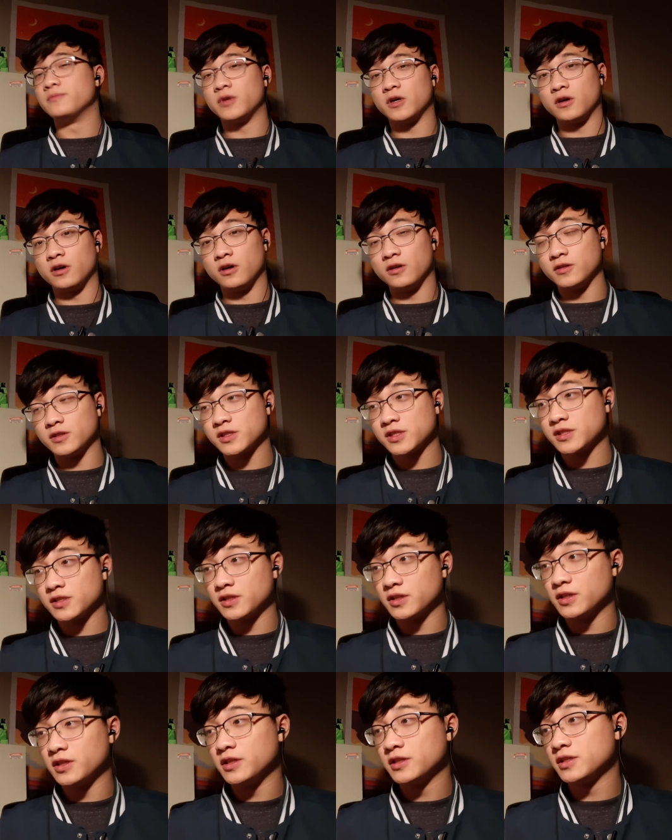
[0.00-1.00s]
Paul's.
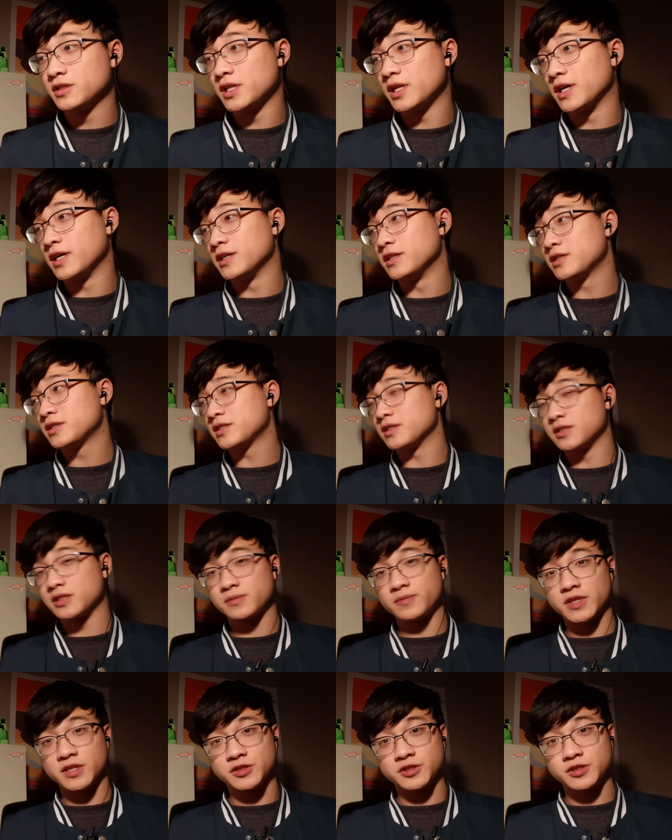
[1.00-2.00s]
It is nice and
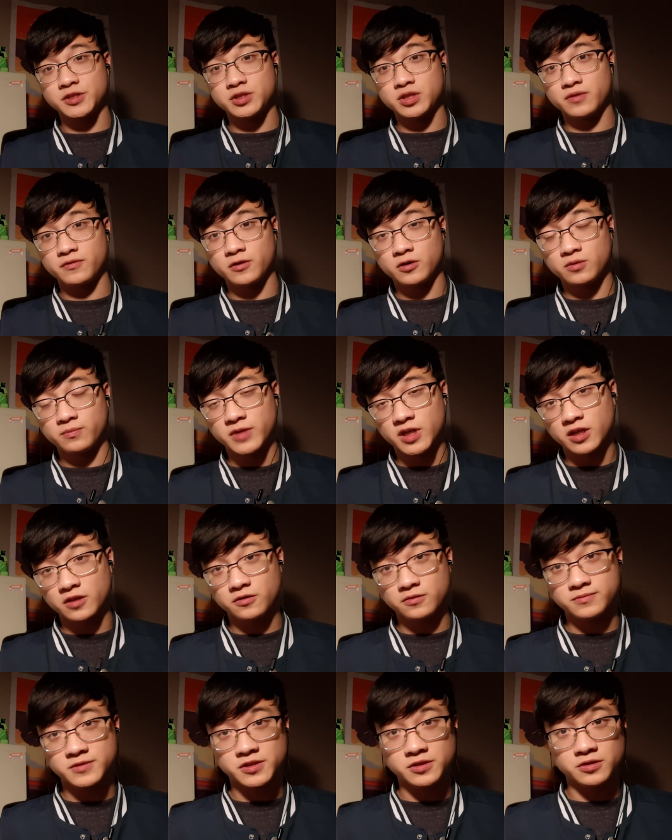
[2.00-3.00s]
spacious. You have your own
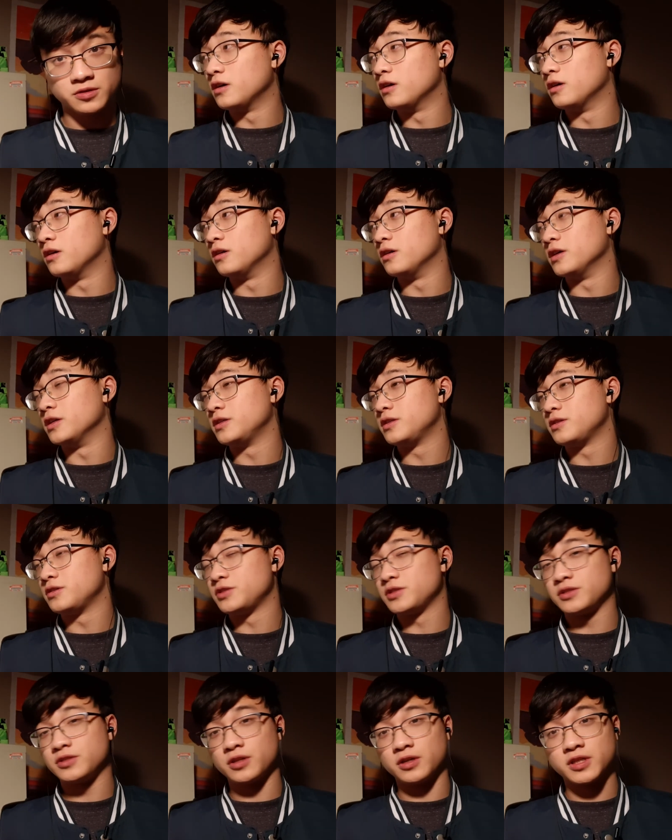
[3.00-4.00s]
bathroom too. It
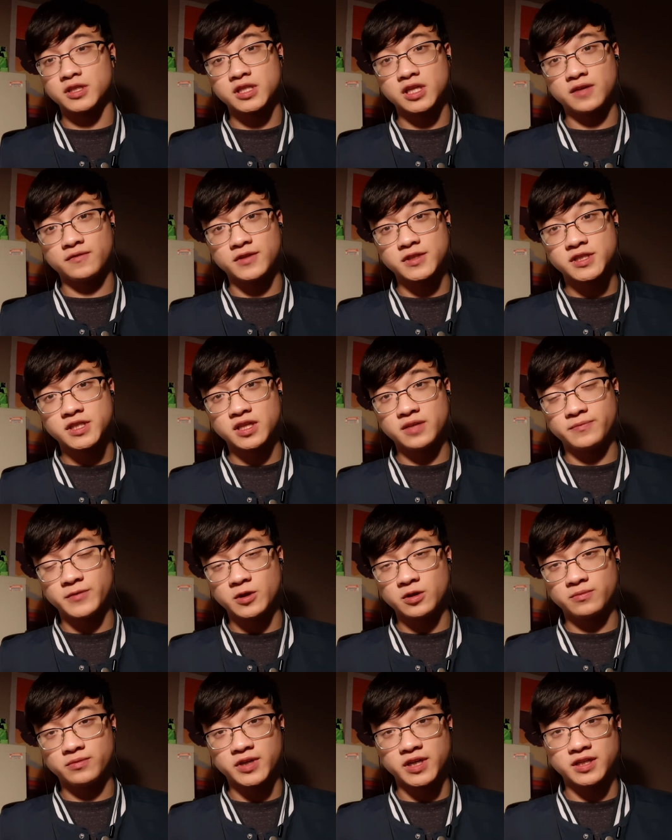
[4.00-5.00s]
does have the same
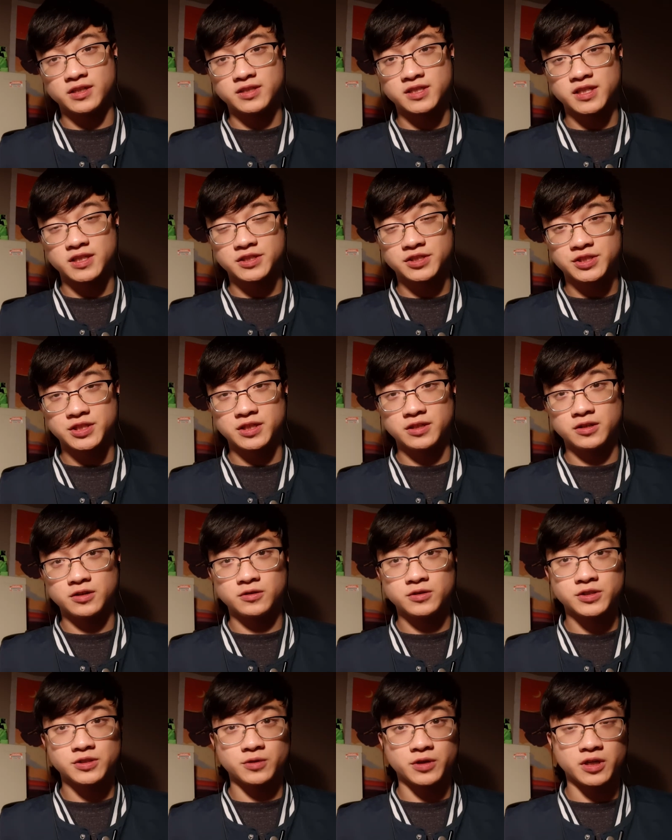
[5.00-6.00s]
meal plan as SJ though,
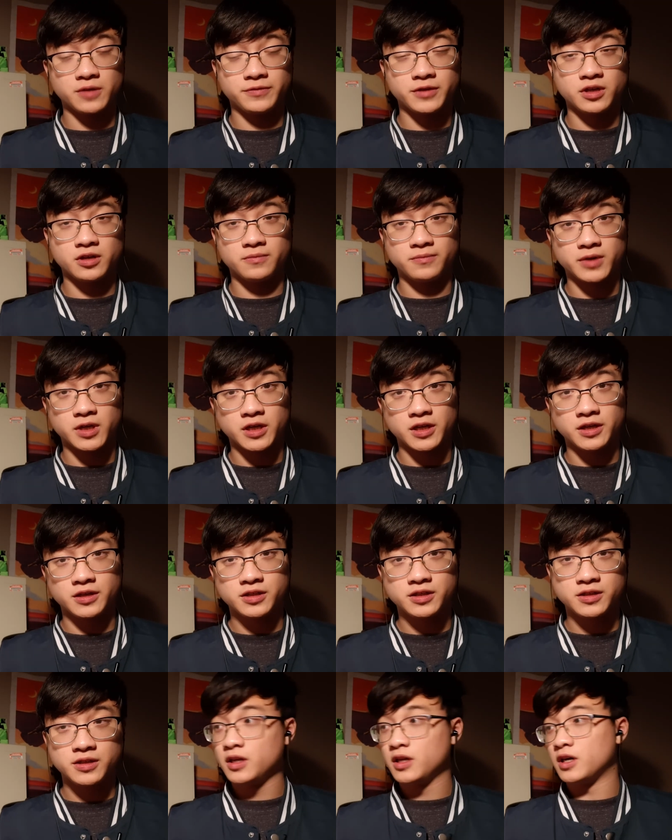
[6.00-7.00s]
so keep that in mind.
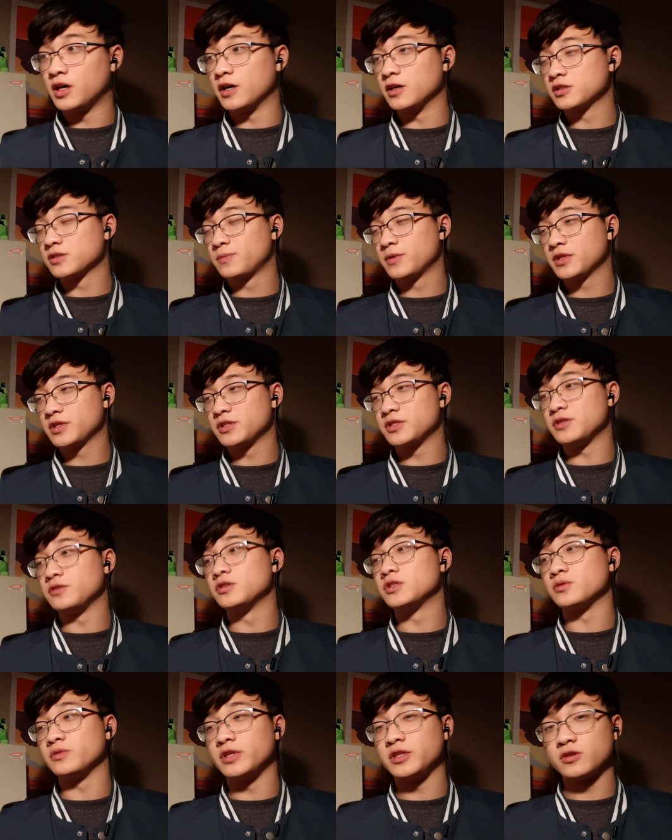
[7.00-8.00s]
I also put the 2
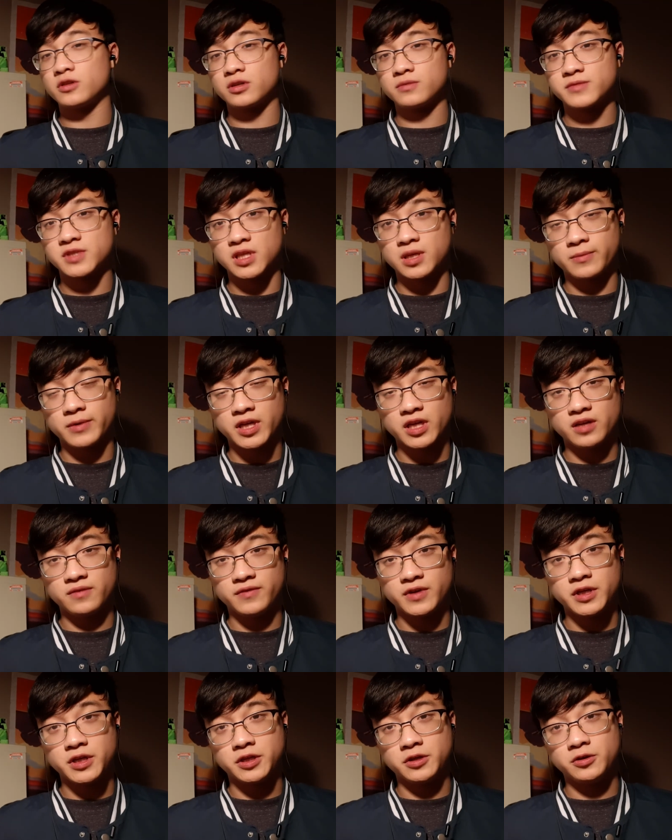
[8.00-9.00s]
suite dorms,
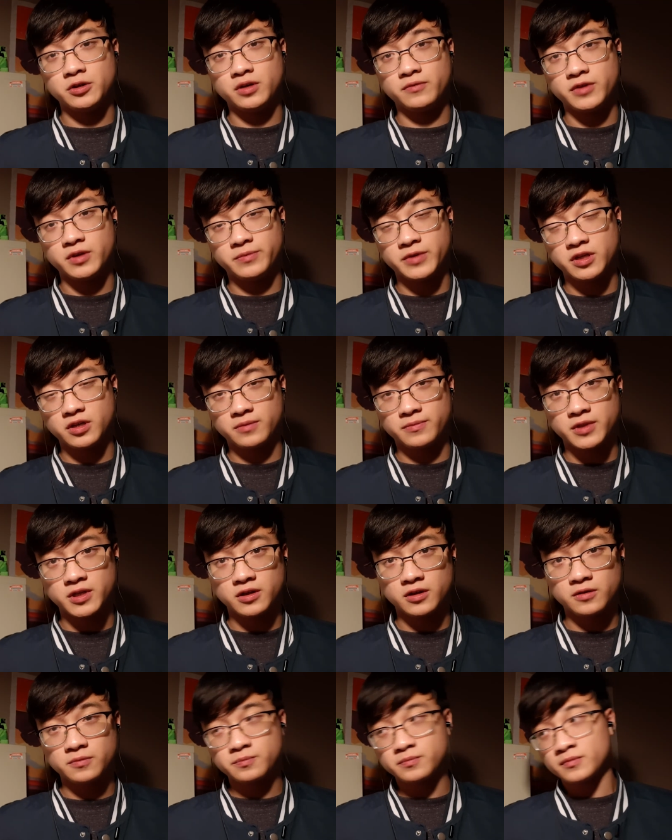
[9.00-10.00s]
MKV and UWP, up
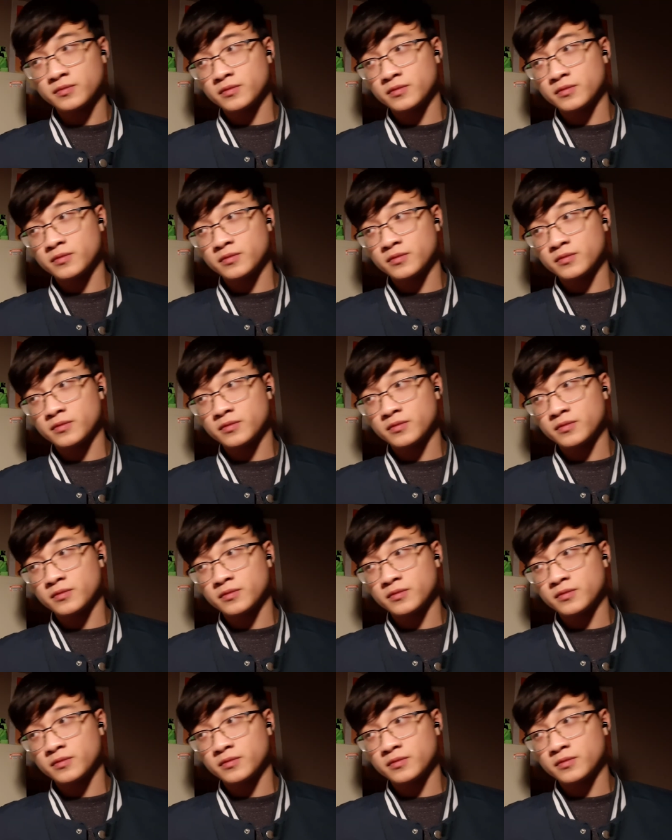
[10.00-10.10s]
there.